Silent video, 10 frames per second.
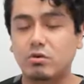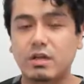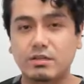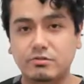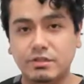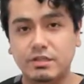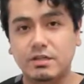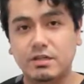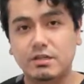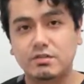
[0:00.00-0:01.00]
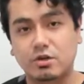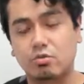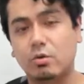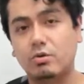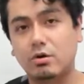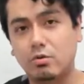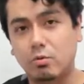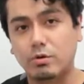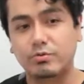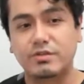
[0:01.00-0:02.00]
likely to quote
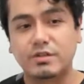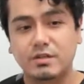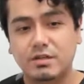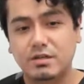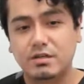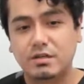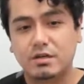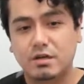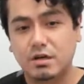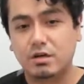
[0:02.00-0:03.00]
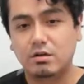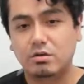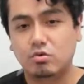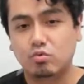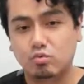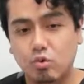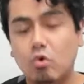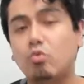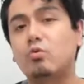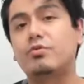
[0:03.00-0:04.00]
unquote
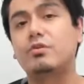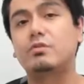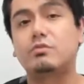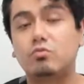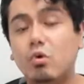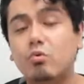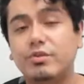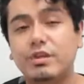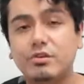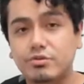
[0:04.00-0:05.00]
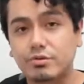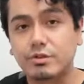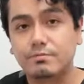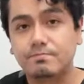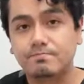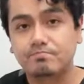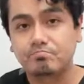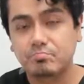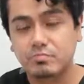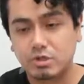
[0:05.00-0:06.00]
roll with the injury.
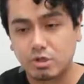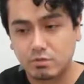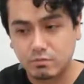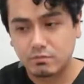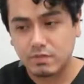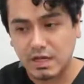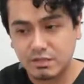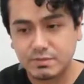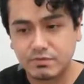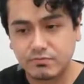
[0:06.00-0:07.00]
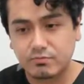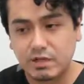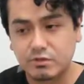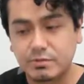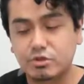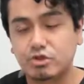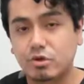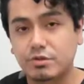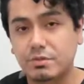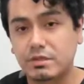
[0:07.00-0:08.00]
So that has been
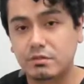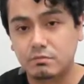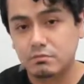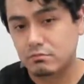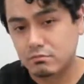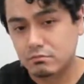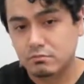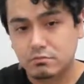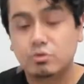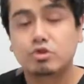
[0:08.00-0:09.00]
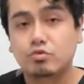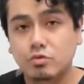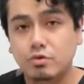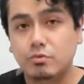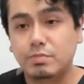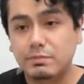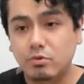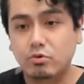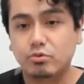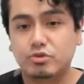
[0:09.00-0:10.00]
shown to be true.
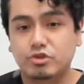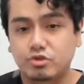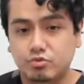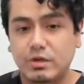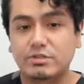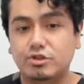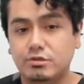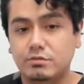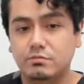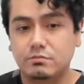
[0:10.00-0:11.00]
People who stretch